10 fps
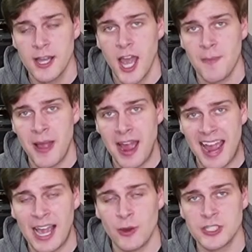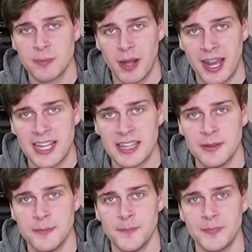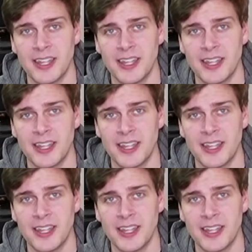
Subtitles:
about how to play them